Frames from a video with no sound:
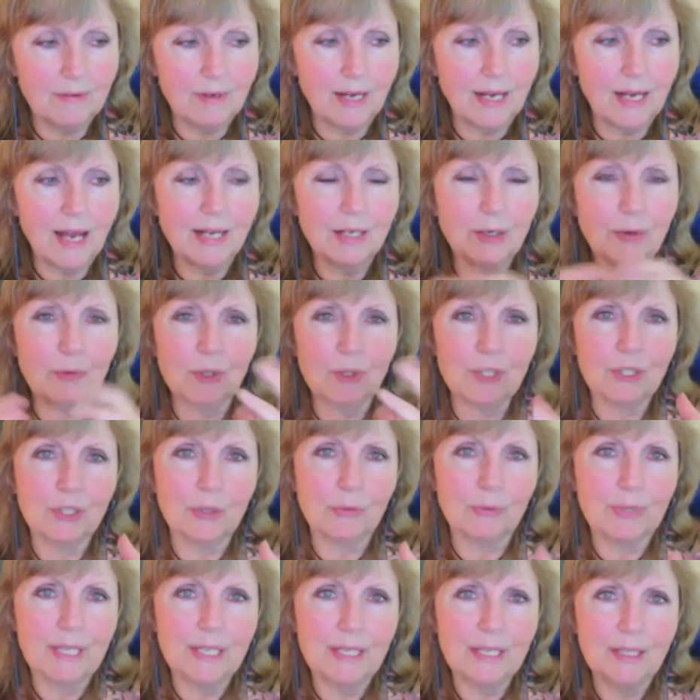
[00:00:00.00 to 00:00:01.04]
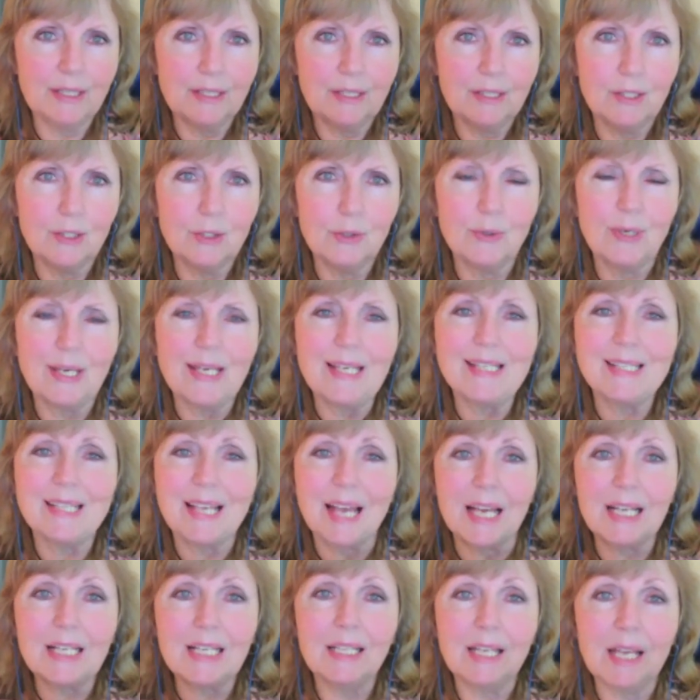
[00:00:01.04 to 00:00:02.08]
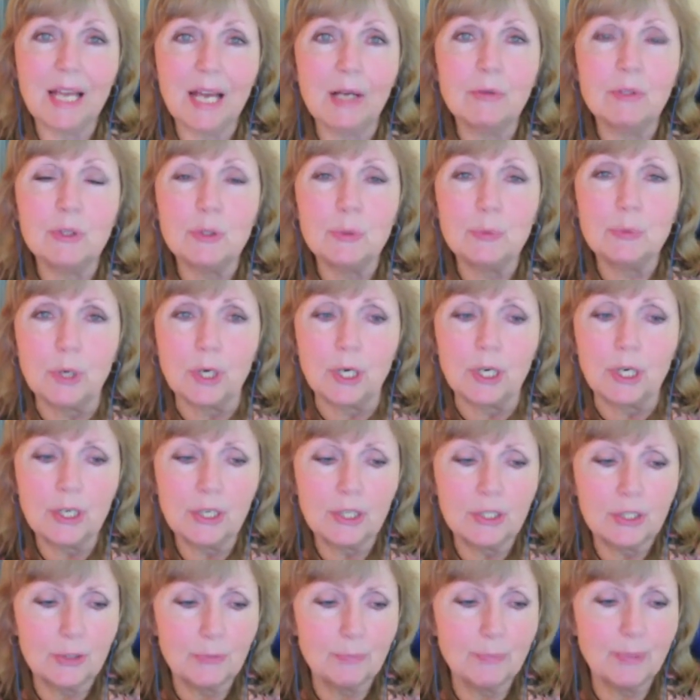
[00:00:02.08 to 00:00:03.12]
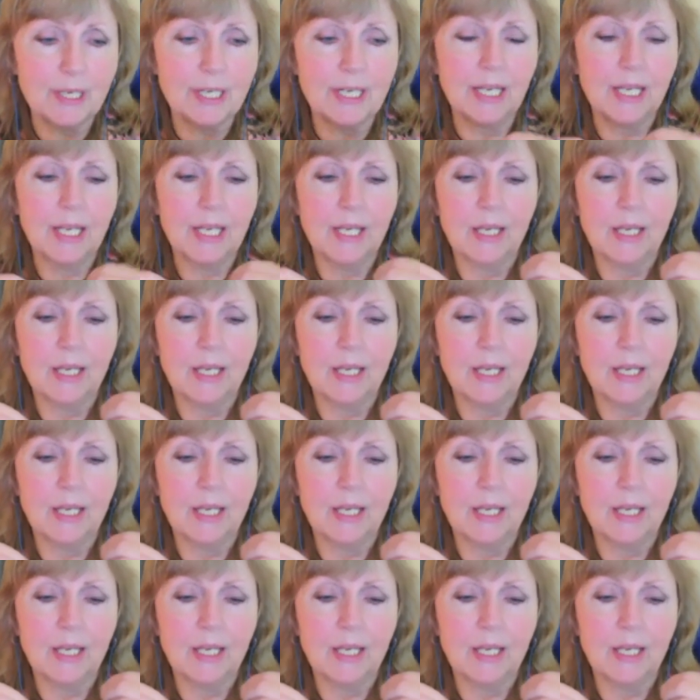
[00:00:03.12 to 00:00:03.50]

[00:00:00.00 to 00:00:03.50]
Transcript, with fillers: I don't want to go into exactly how this works, but